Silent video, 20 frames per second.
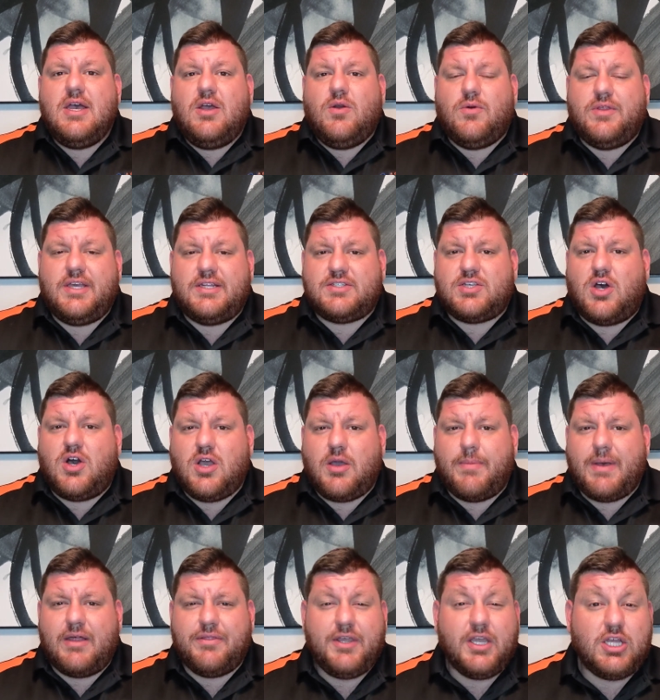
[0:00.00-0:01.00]
where they talk
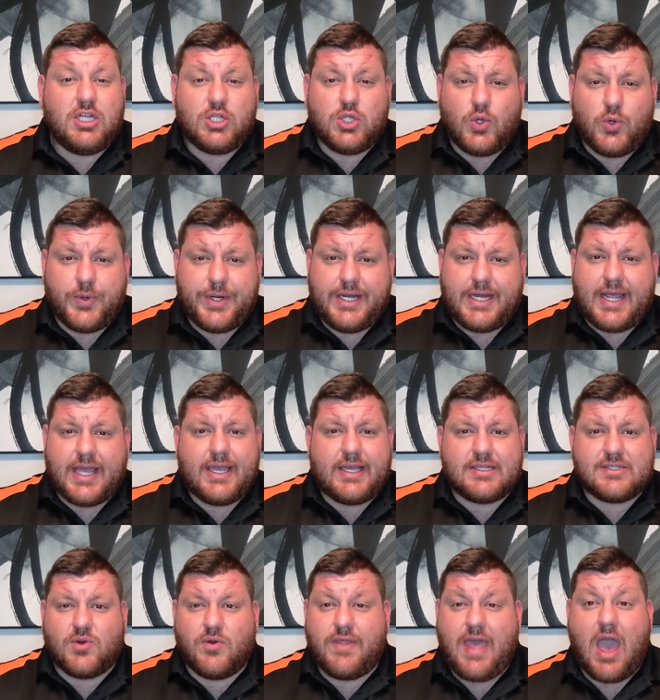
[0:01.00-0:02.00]
about the glory
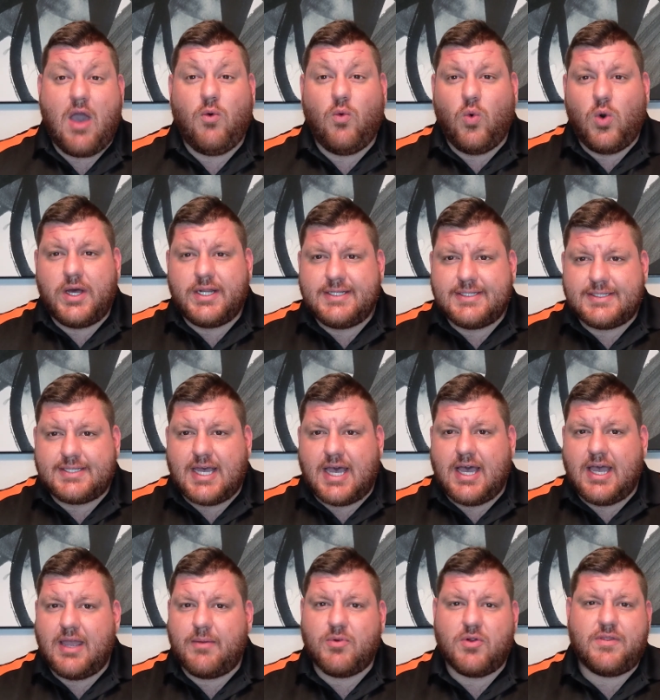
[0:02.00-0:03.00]
days or that one
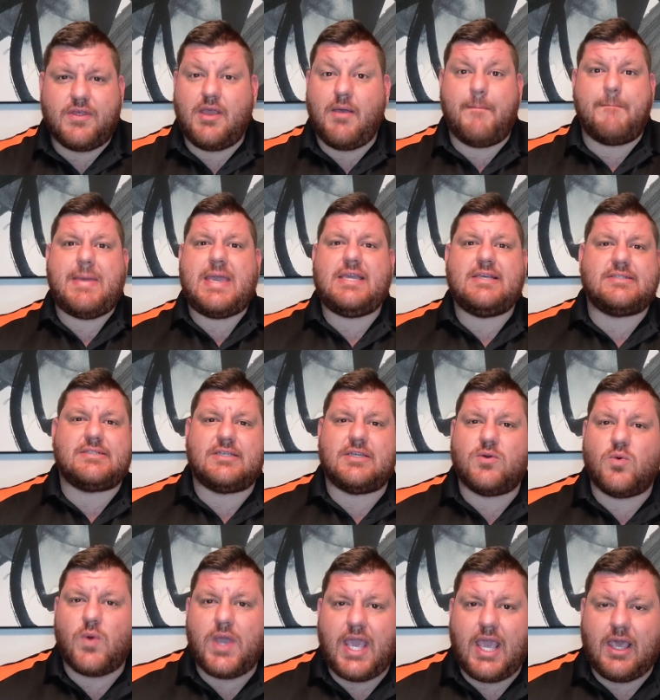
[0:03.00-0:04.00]
time or the
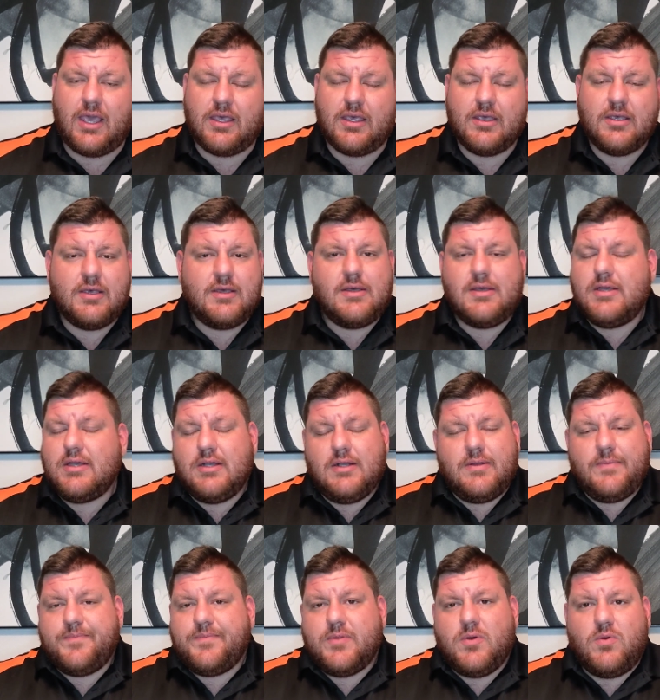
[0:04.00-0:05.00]
amazing week.
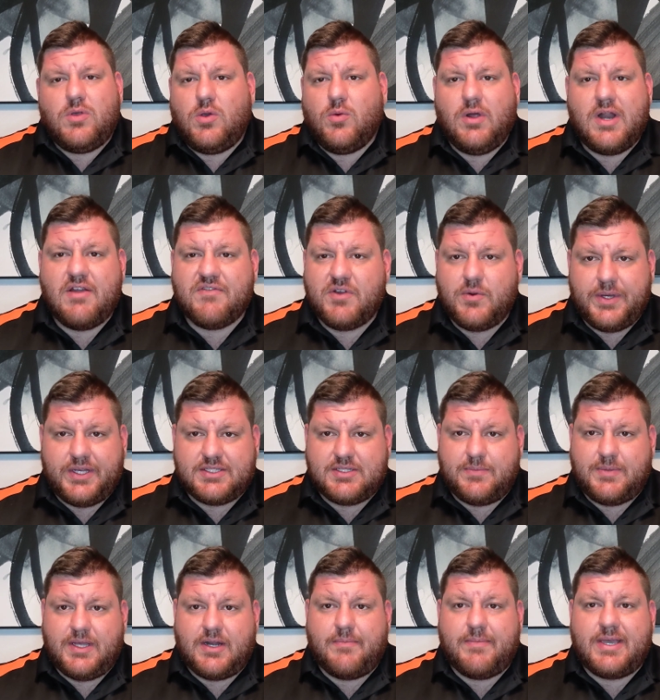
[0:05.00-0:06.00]
You want every week
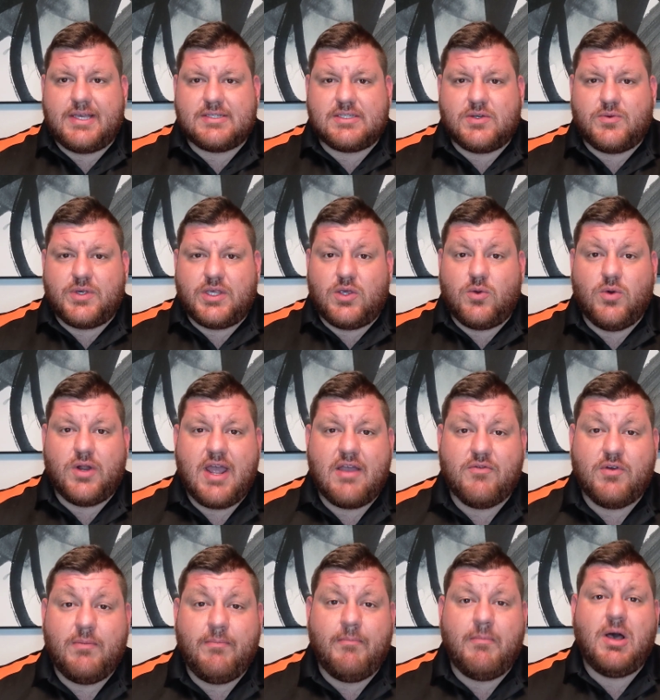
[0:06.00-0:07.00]
to be an amazing week. You want
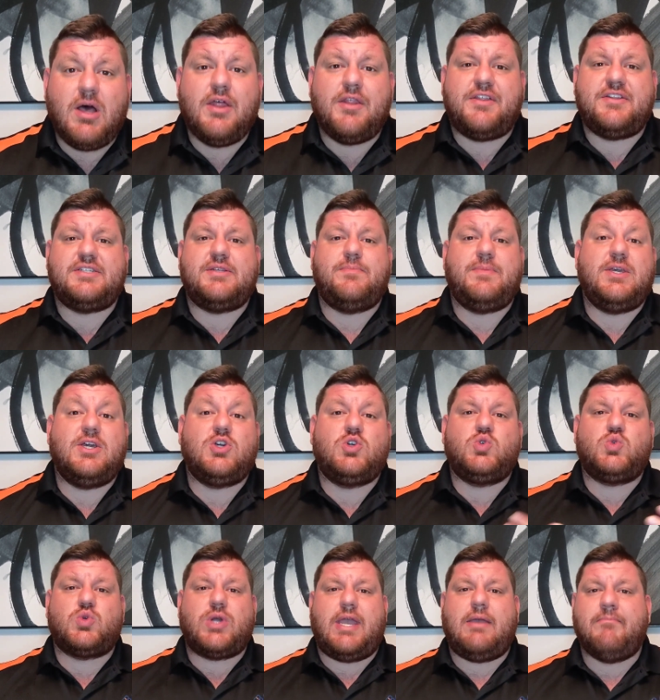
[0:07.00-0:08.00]
every month to be a
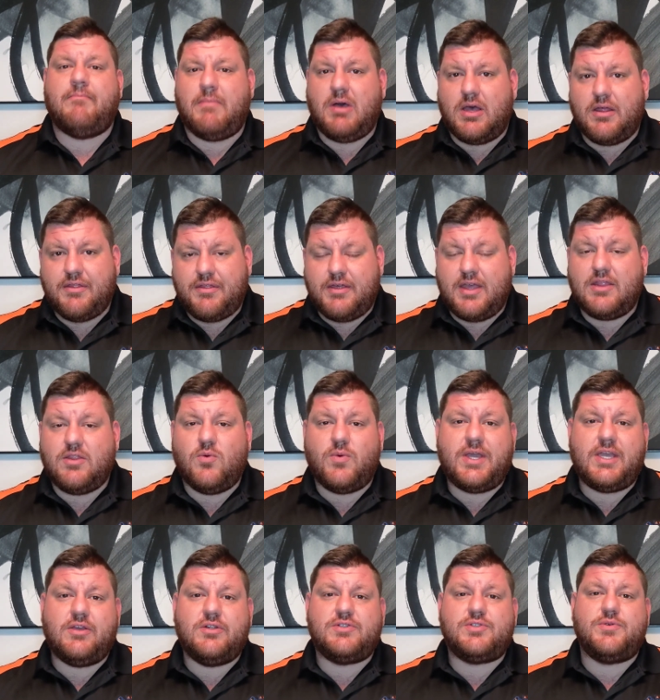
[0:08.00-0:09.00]
great month. And the
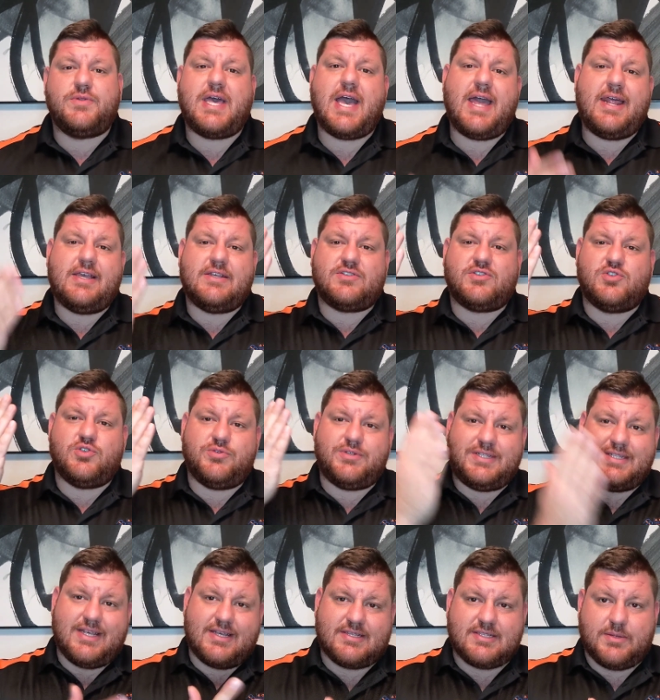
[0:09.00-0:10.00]
way you do that is
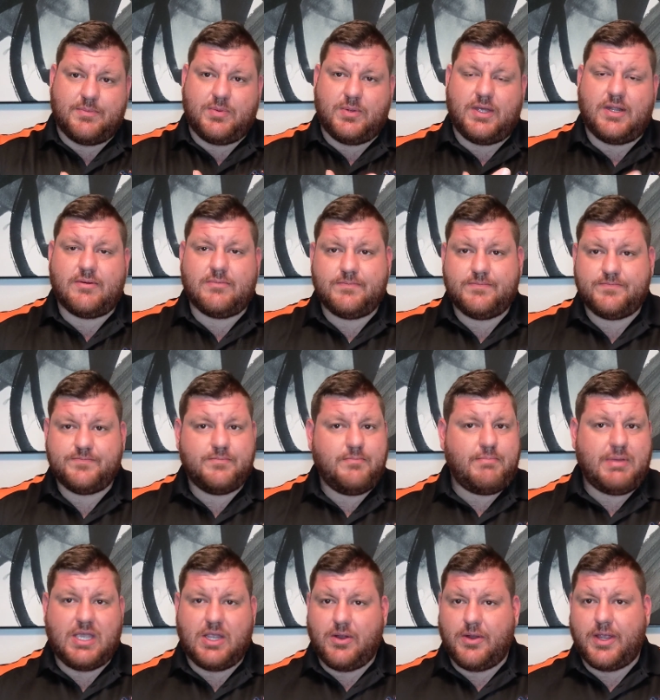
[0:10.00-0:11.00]
through discipline,
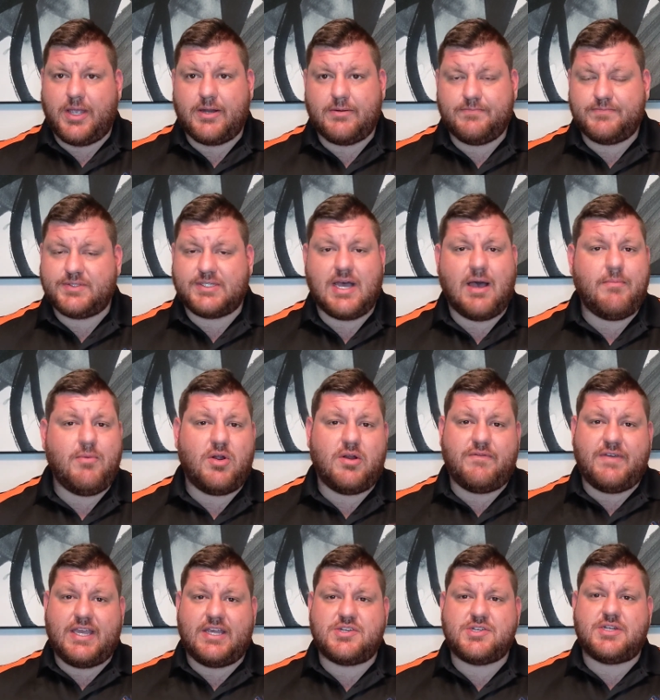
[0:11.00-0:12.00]
period. It's not
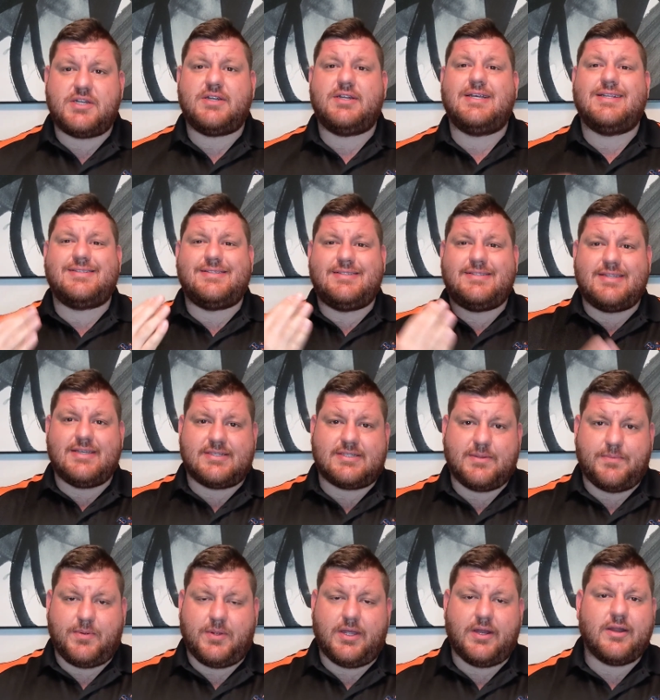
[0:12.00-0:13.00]
motivation, it's
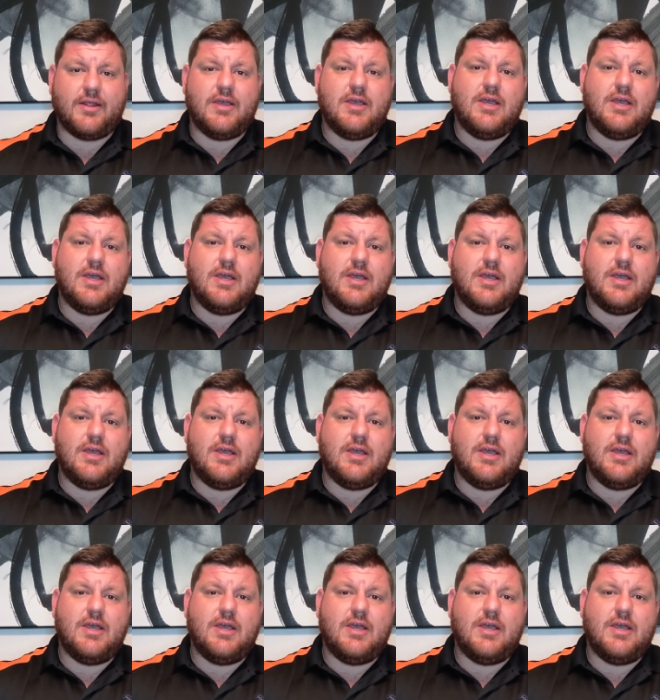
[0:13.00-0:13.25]
discipline.